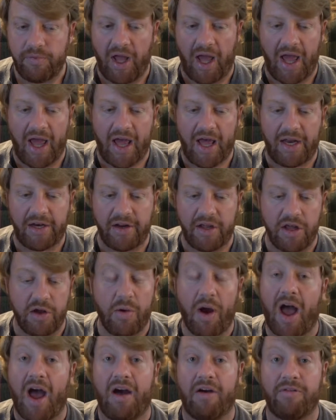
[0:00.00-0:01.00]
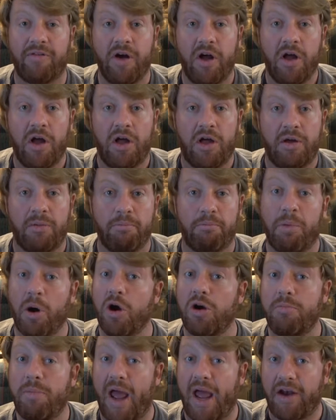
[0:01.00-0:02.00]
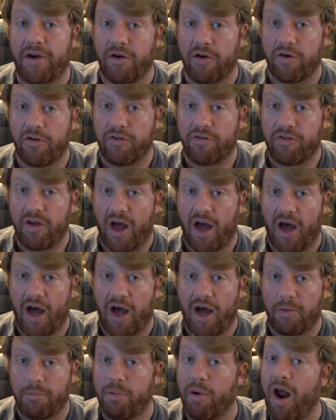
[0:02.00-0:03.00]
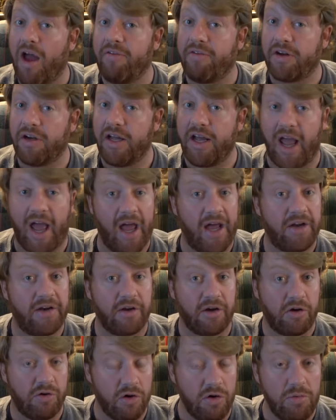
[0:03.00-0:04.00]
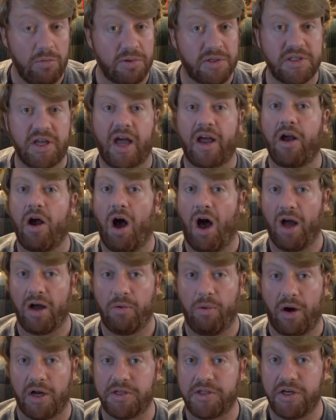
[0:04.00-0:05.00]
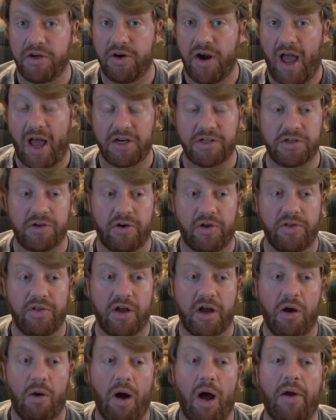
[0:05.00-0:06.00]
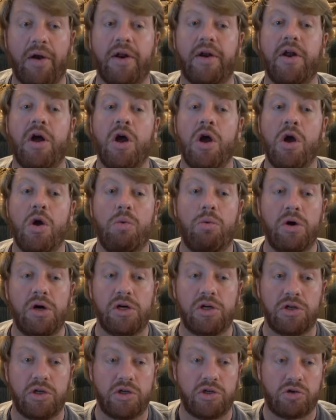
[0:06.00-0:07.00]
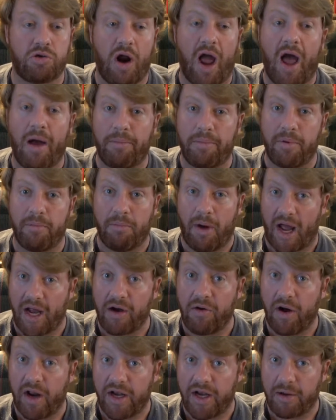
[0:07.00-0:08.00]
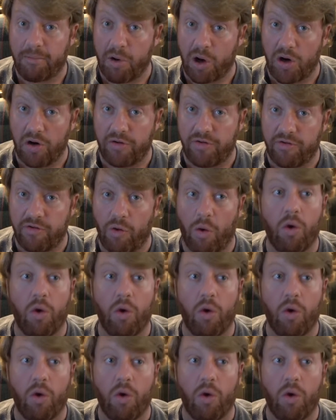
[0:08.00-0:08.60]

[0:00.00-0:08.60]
And you have bird banders uh, privately and groups like Hawkwatch International that go out and will trap migrating birds